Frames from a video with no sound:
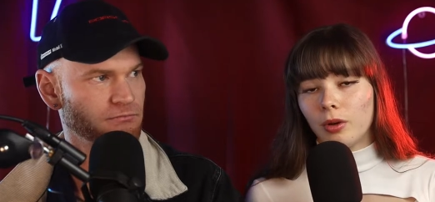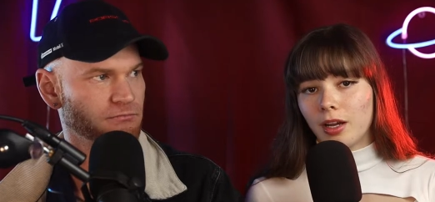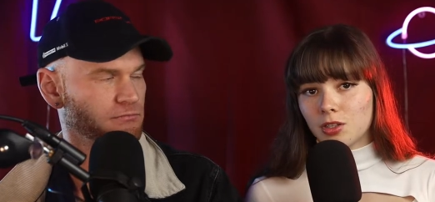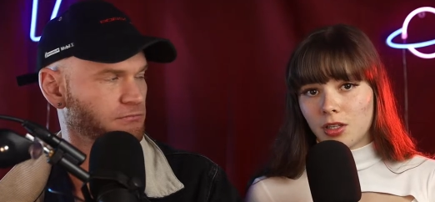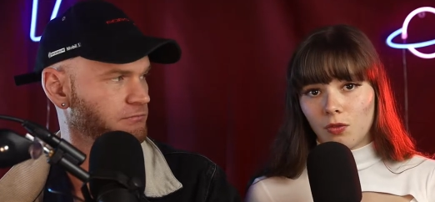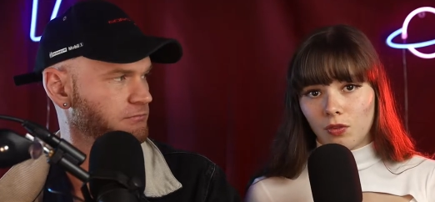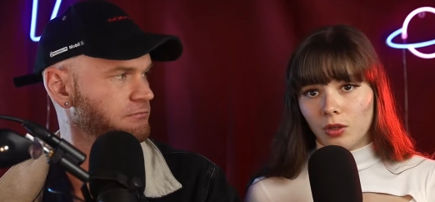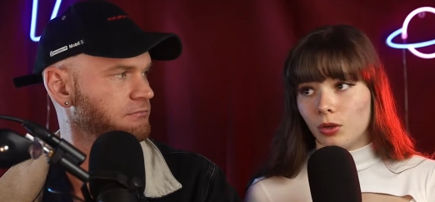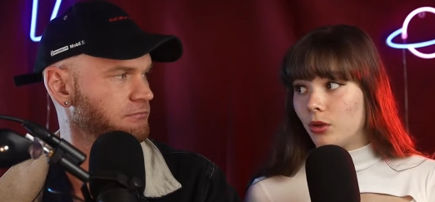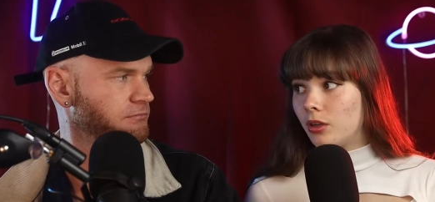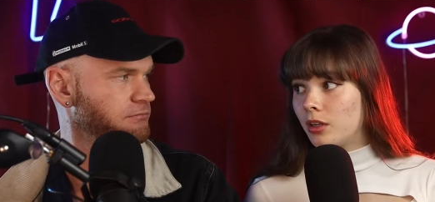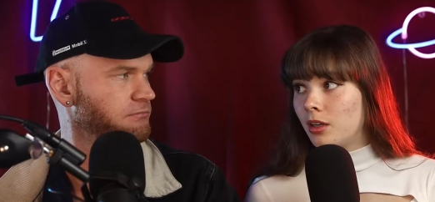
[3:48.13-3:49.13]
Speaker 1: actually feel
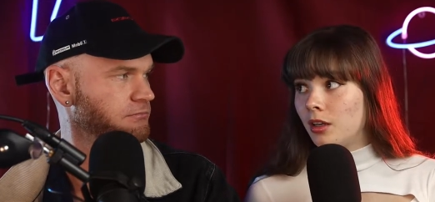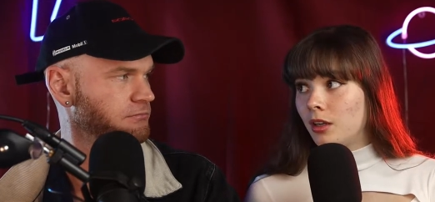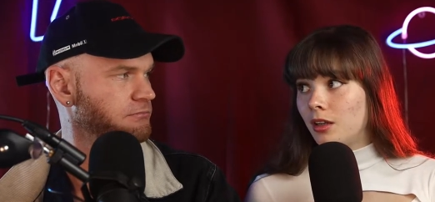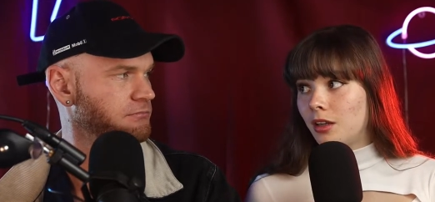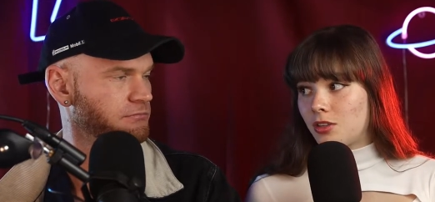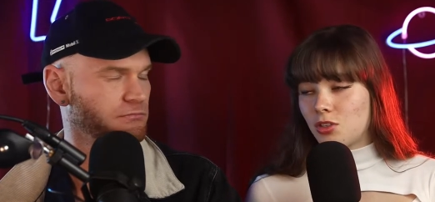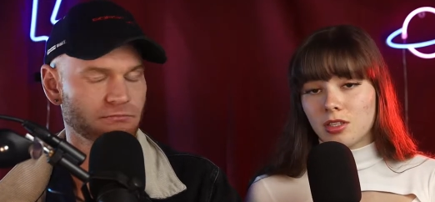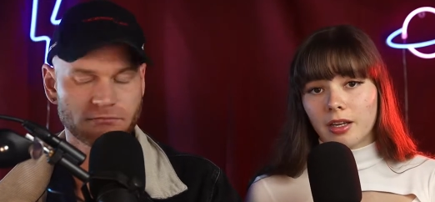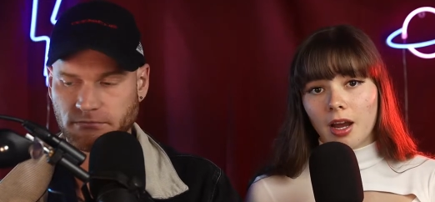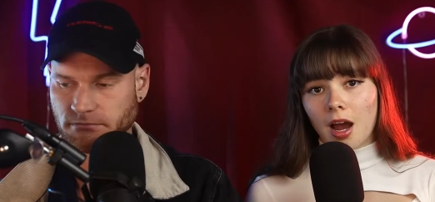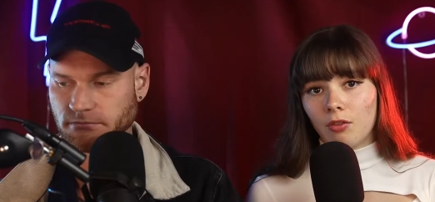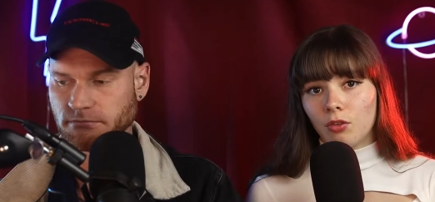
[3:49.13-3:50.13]
good. It's just
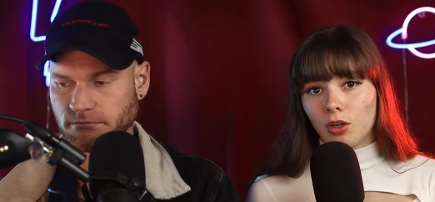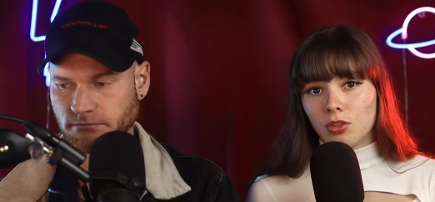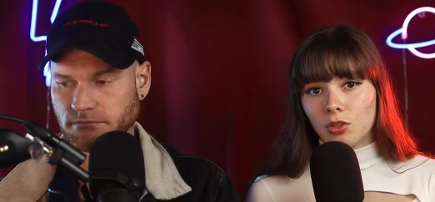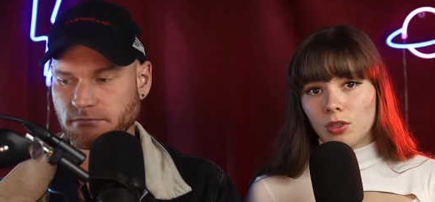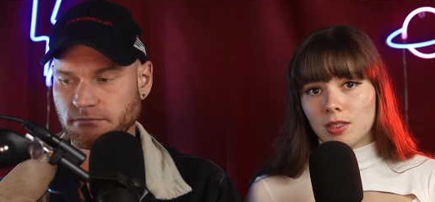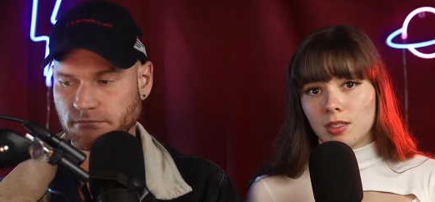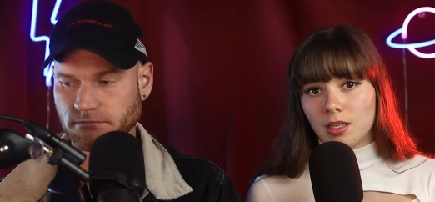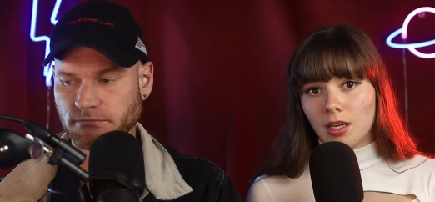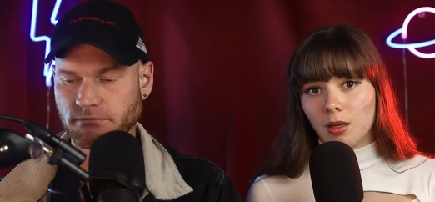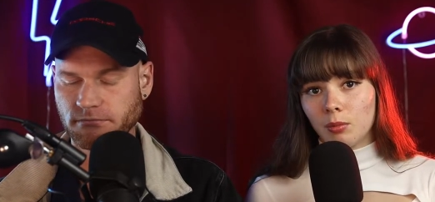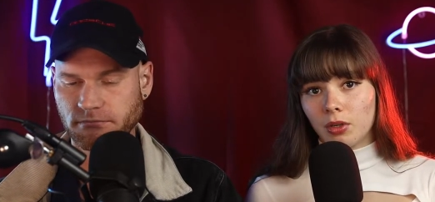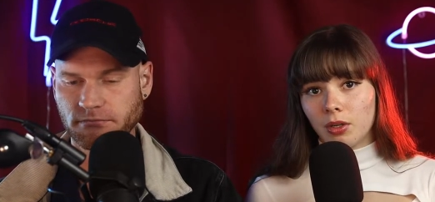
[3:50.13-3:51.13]
like I've got to do this
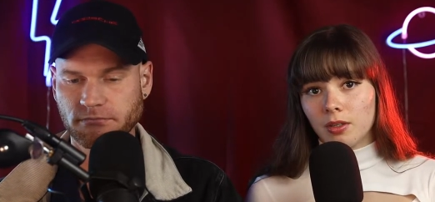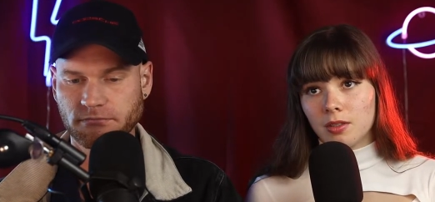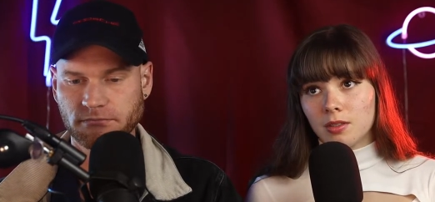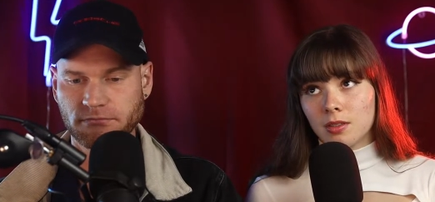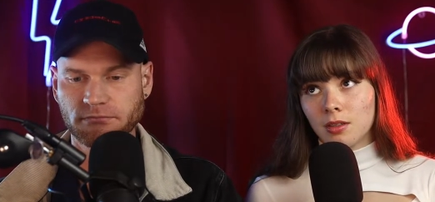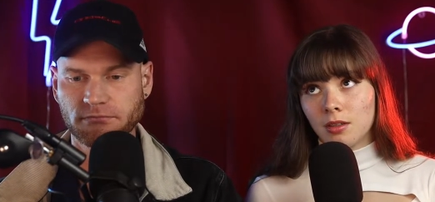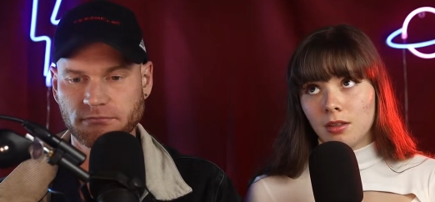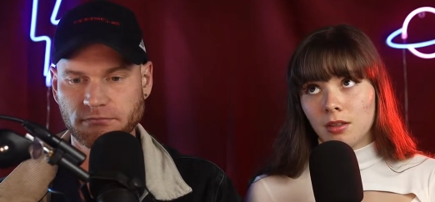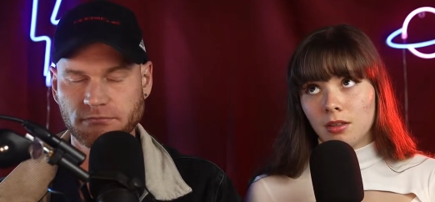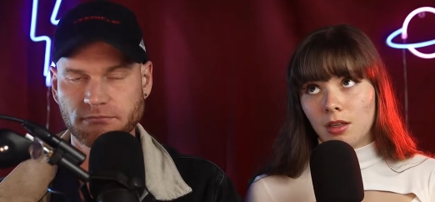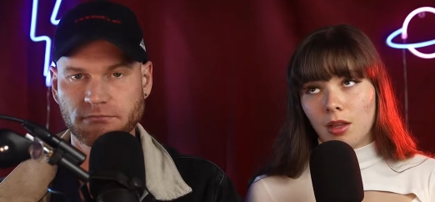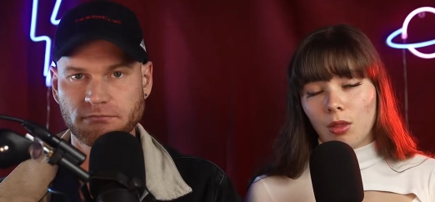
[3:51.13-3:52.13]
thing because
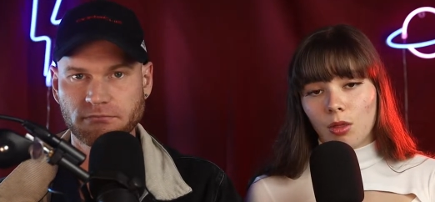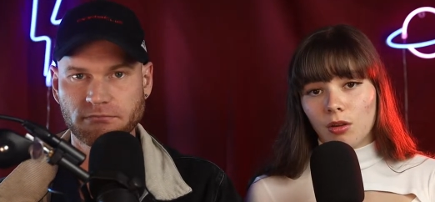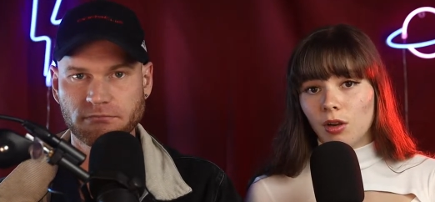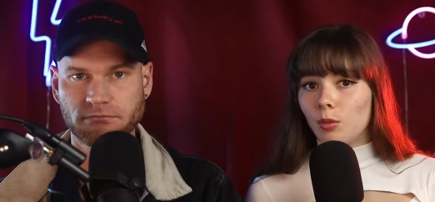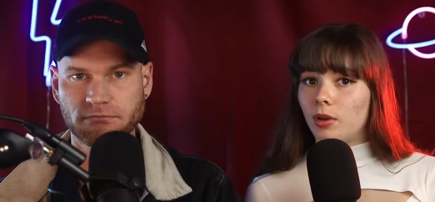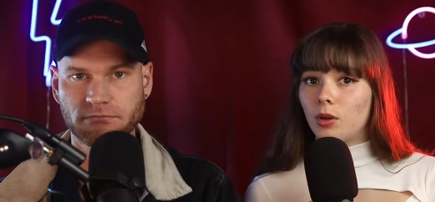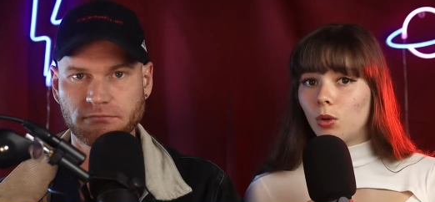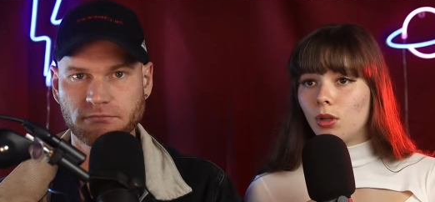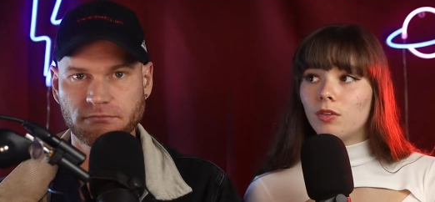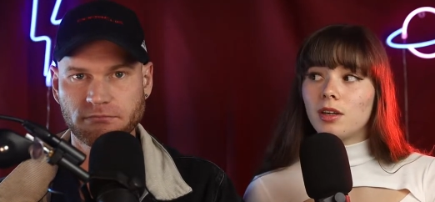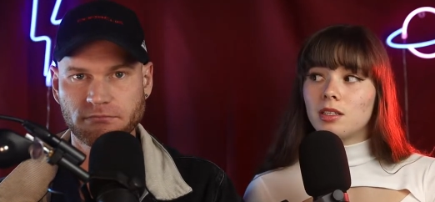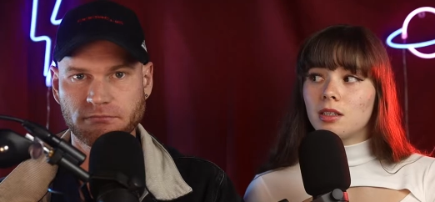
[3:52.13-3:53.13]
in theory it'd be cool
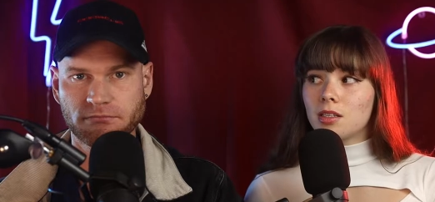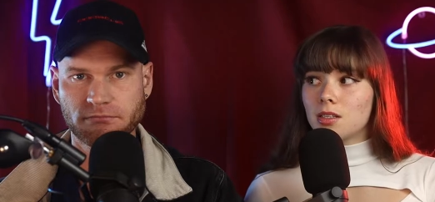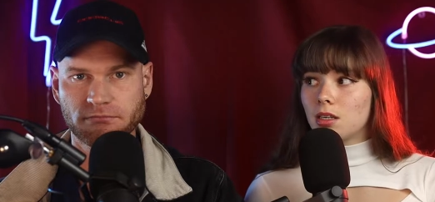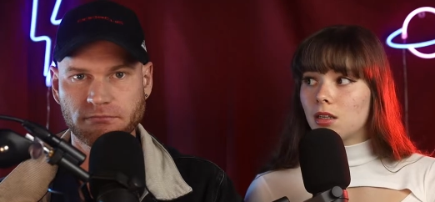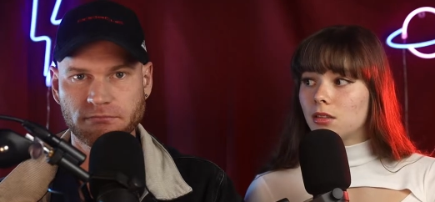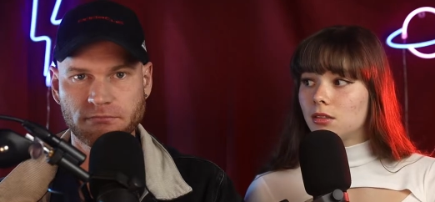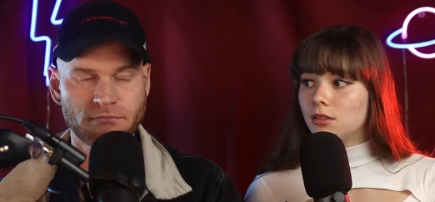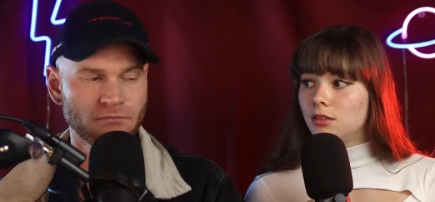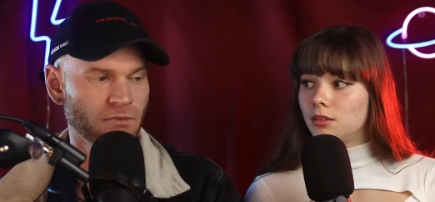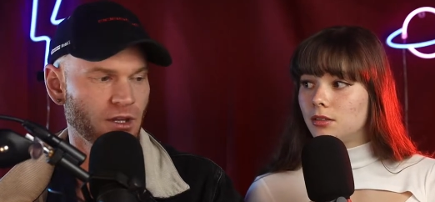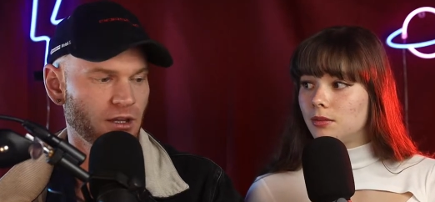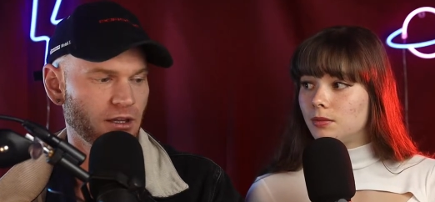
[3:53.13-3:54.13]
if I did this thing.
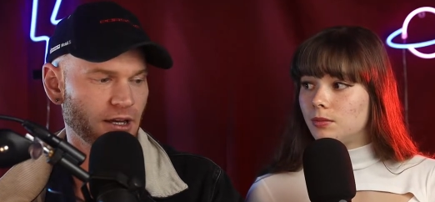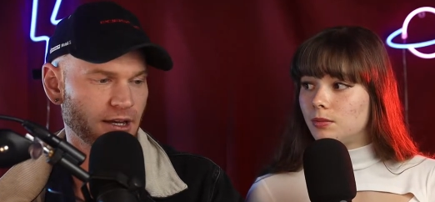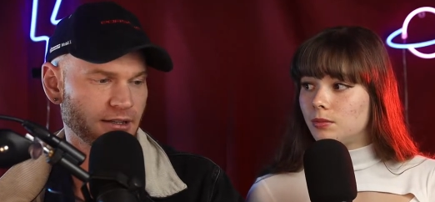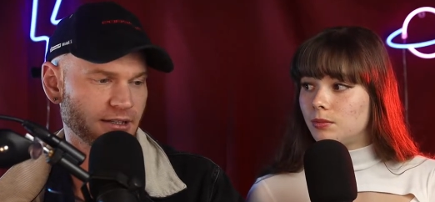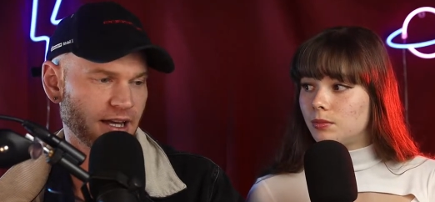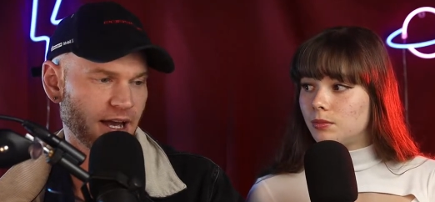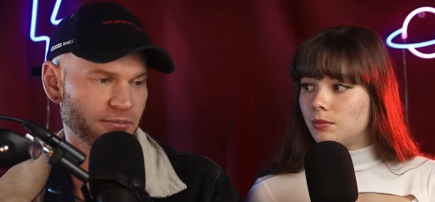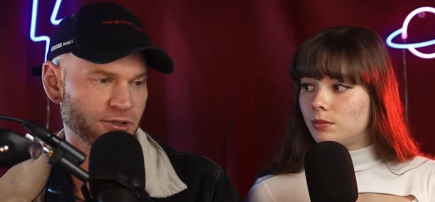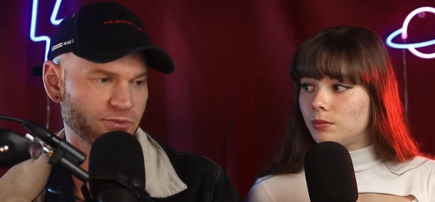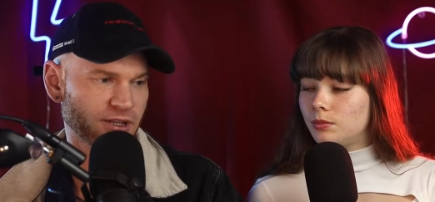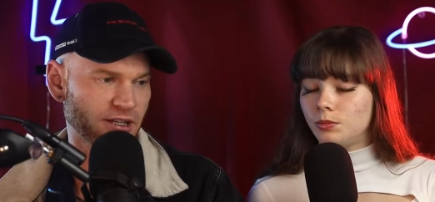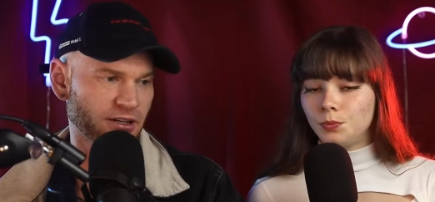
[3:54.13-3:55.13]
Speaker 2: Yeah, I think that
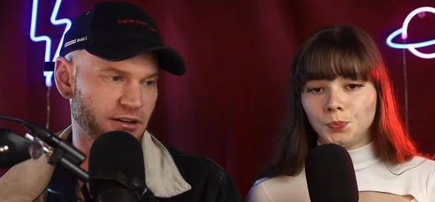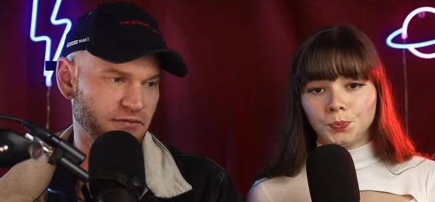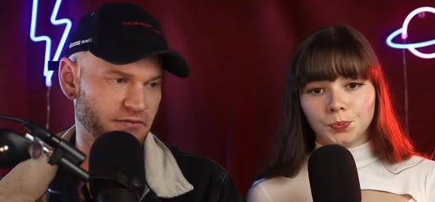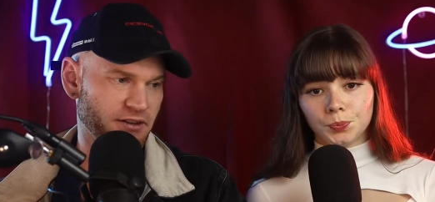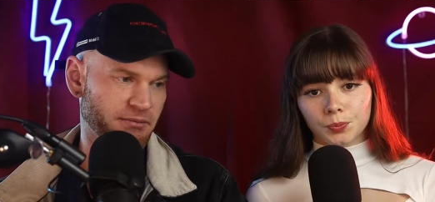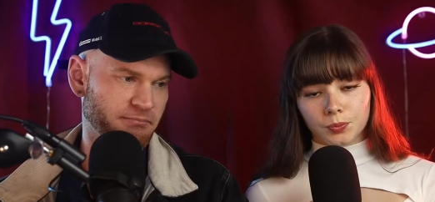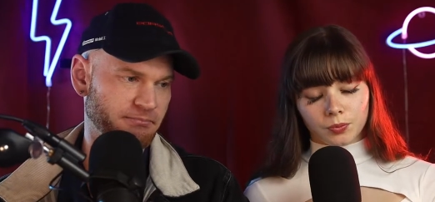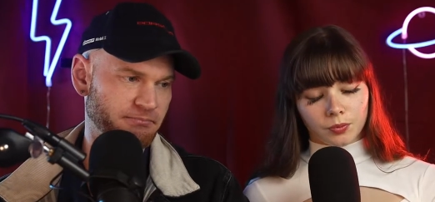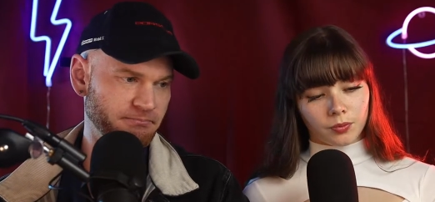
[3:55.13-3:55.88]
happens with a lot of um,